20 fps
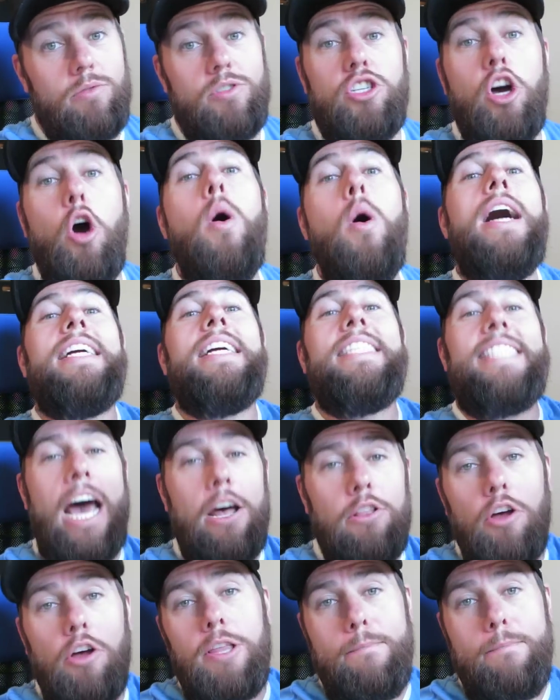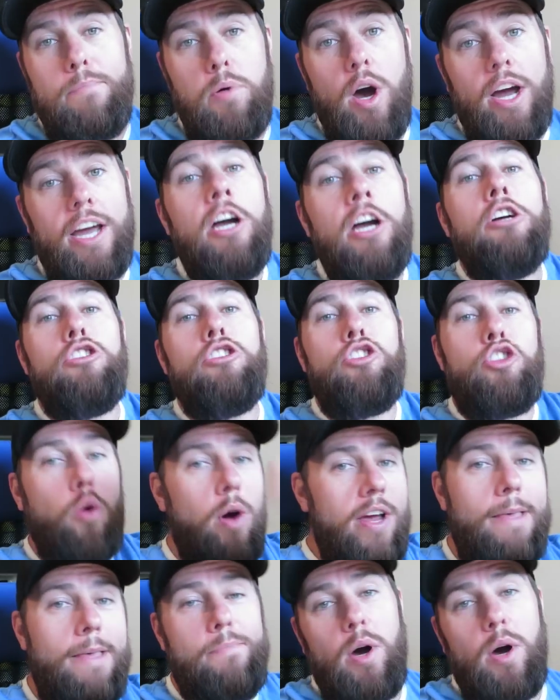So download the book,
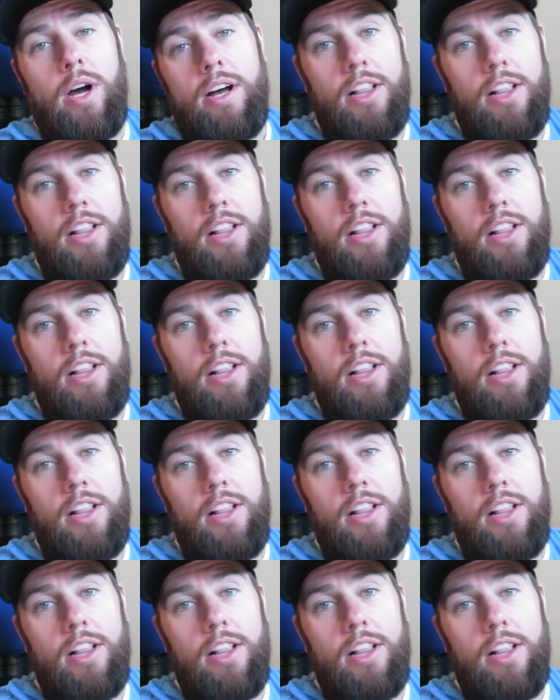join the book